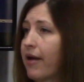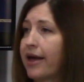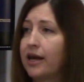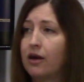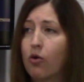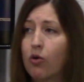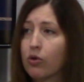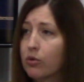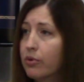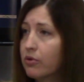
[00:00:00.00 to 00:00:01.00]
any
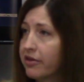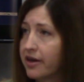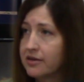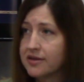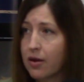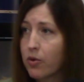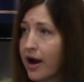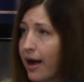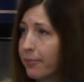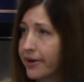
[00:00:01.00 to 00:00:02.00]
horrible things that were
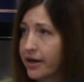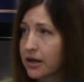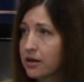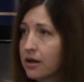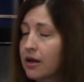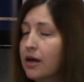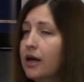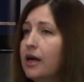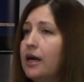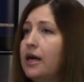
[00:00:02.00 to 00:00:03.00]
happening.
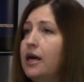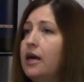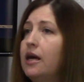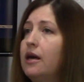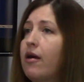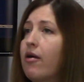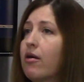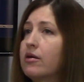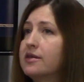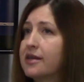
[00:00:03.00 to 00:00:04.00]
He
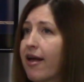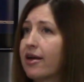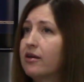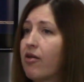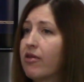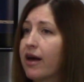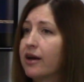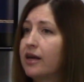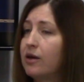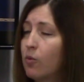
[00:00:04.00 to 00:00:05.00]
said
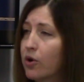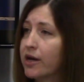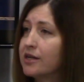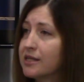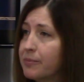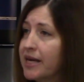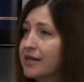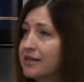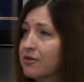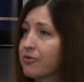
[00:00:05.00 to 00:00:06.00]
that he wanted to
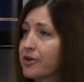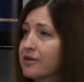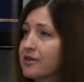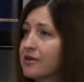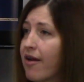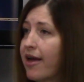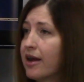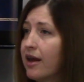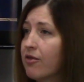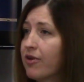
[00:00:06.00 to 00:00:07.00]
make a difference,
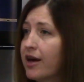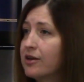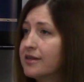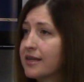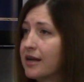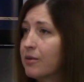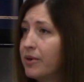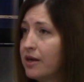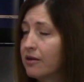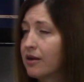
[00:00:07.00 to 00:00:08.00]
and if I could send
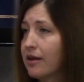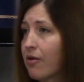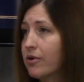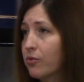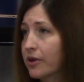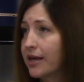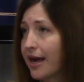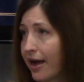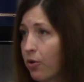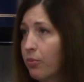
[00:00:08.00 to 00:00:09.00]
him healing, that would really
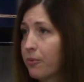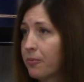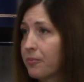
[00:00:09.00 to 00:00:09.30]
help.